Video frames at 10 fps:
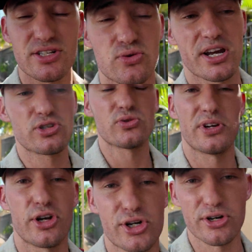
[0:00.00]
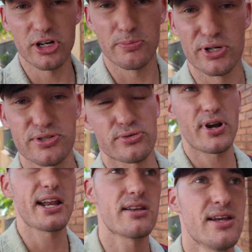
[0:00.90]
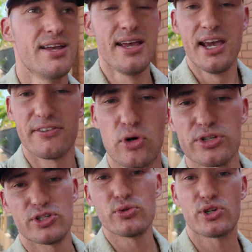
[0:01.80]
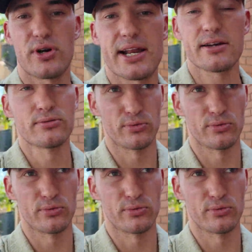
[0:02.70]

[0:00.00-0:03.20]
situations where you're hurting your personal credit. And of course, use credit